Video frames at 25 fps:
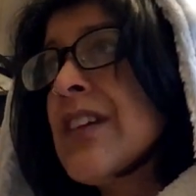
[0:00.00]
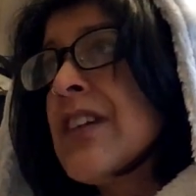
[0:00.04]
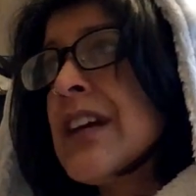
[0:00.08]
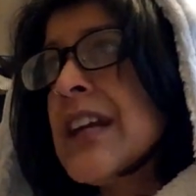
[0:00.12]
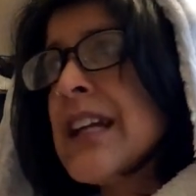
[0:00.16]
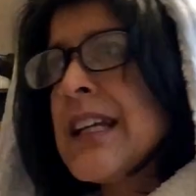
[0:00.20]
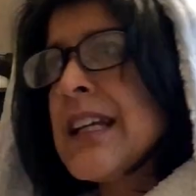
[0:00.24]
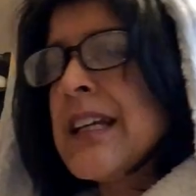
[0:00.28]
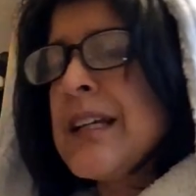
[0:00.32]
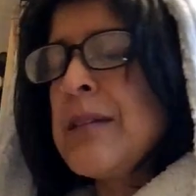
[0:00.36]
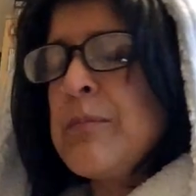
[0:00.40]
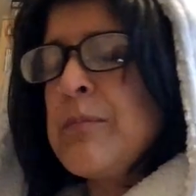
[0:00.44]

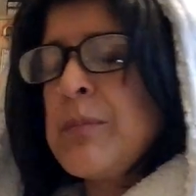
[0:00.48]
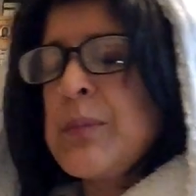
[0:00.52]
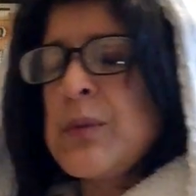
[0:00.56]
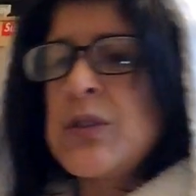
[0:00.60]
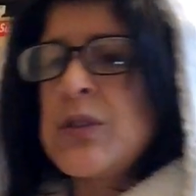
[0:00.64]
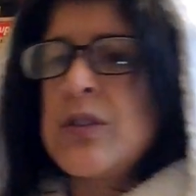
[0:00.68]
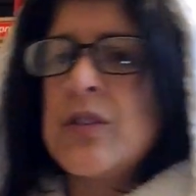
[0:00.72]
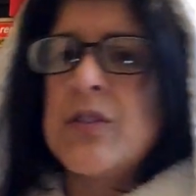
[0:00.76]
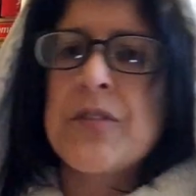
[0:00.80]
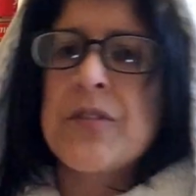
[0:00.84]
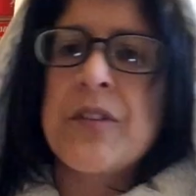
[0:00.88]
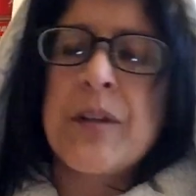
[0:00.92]
really,
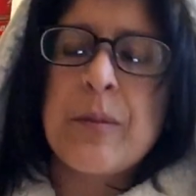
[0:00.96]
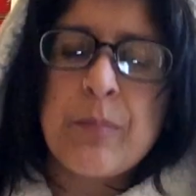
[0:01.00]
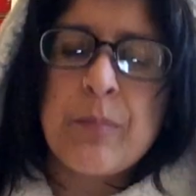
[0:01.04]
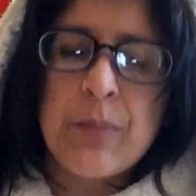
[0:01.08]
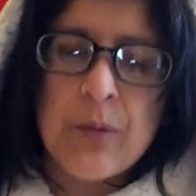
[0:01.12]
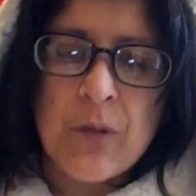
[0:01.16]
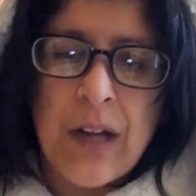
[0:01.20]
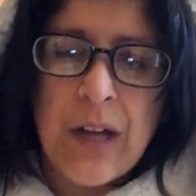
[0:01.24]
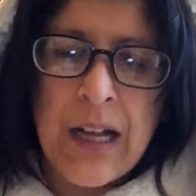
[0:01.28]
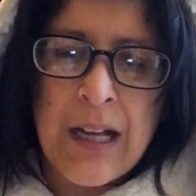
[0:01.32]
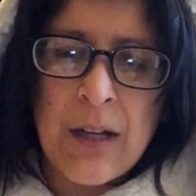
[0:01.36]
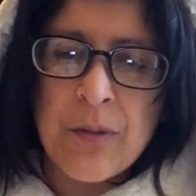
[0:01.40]
but they
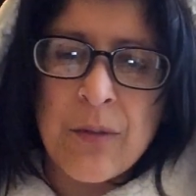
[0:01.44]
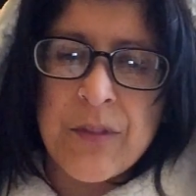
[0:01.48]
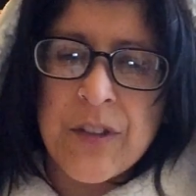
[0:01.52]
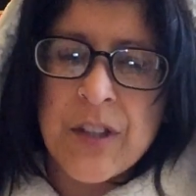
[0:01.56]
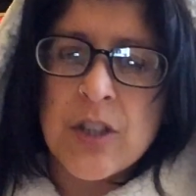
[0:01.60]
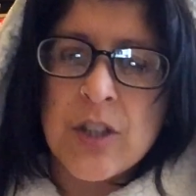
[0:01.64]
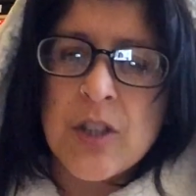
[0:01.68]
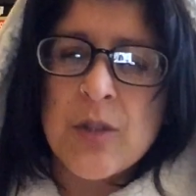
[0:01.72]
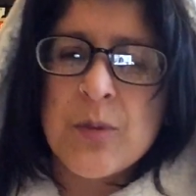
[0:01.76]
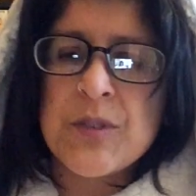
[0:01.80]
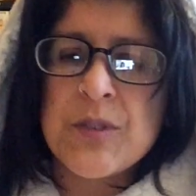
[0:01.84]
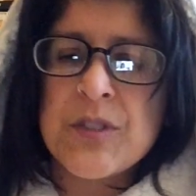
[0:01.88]
brought out
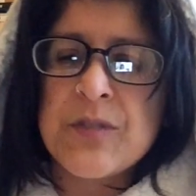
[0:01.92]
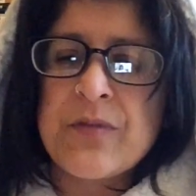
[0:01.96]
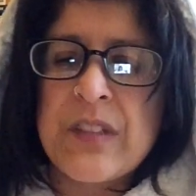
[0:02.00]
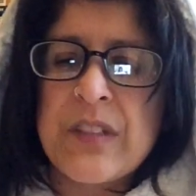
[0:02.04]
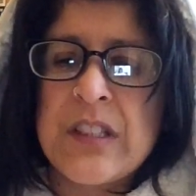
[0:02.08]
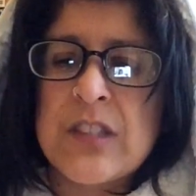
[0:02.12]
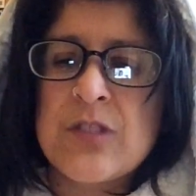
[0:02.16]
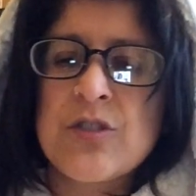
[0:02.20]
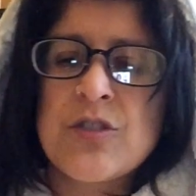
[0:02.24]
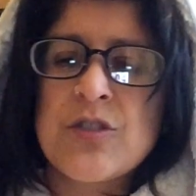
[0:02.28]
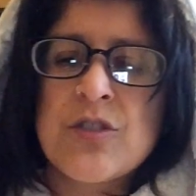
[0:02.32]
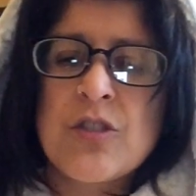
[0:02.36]
the
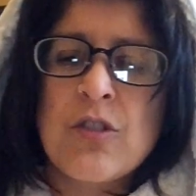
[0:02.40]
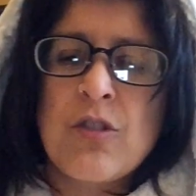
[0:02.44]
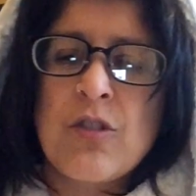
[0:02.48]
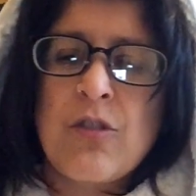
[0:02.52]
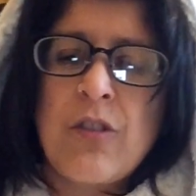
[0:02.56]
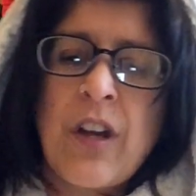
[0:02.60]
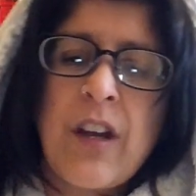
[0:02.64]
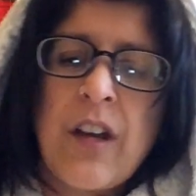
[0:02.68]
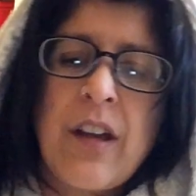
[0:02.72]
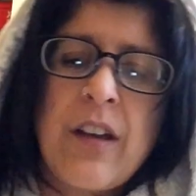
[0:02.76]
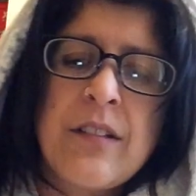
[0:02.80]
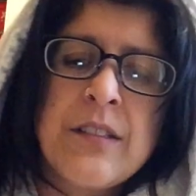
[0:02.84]
Louisville
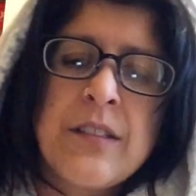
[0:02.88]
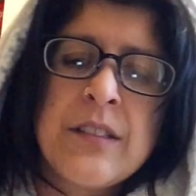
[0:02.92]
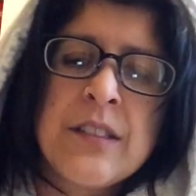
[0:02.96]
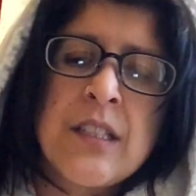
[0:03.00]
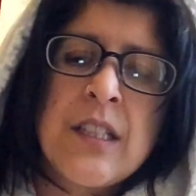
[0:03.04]
Slugger.